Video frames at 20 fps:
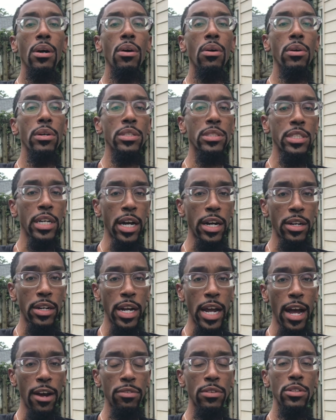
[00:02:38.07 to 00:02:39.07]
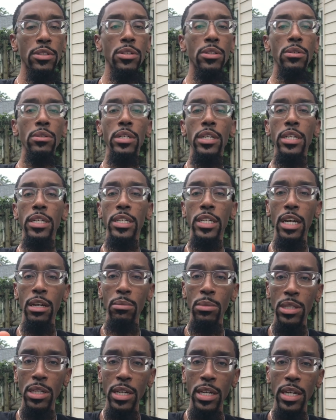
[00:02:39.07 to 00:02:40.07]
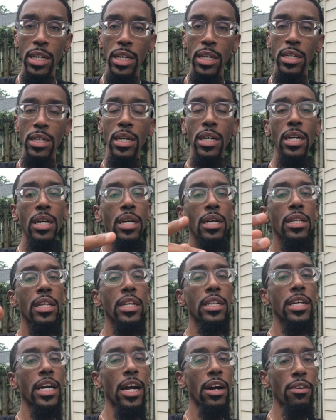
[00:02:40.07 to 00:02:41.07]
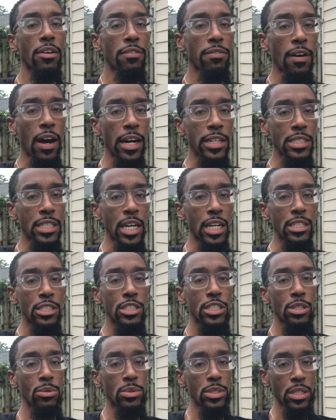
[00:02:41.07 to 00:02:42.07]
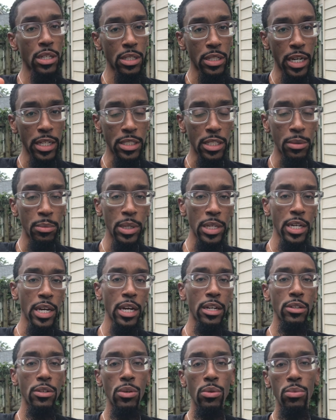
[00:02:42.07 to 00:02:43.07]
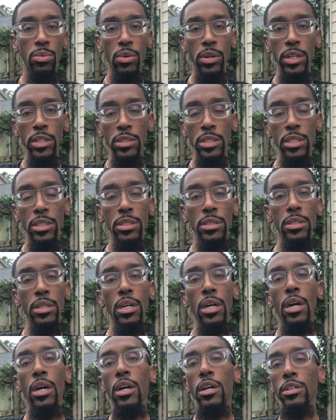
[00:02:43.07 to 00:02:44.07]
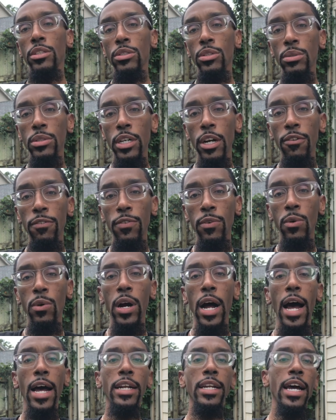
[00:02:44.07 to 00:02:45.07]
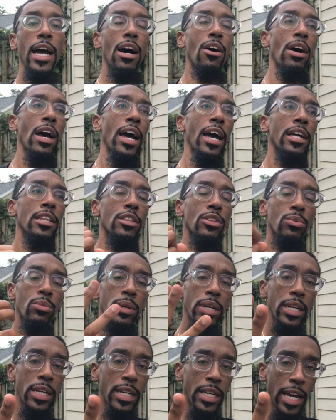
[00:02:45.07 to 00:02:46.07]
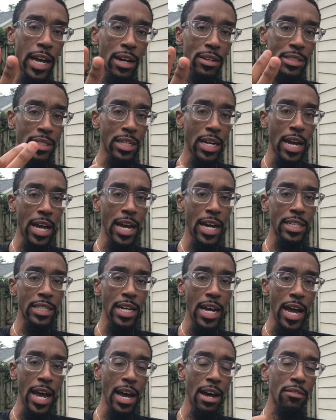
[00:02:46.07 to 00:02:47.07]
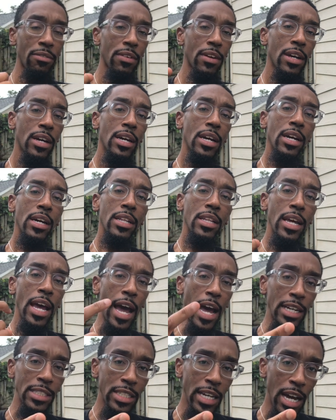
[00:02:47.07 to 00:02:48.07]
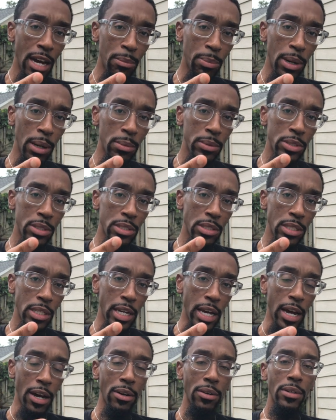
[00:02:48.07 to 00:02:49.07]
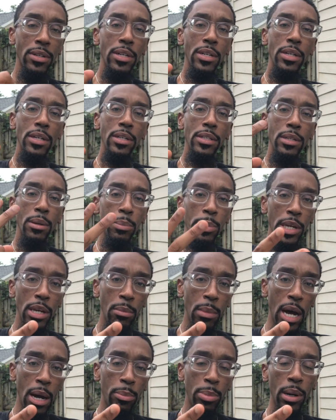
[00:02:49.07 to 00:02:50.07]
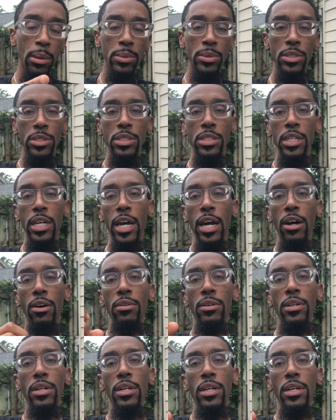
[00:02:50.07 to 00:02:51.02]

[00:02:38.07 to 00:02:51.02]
on a Saturday afternoon, and he gave me the hint that the Harry Fox agency was collecting mechanical royalties. So therefore, I now had three accounts that I had to have. The ASCAP Publishers account, the BMI Publishers account,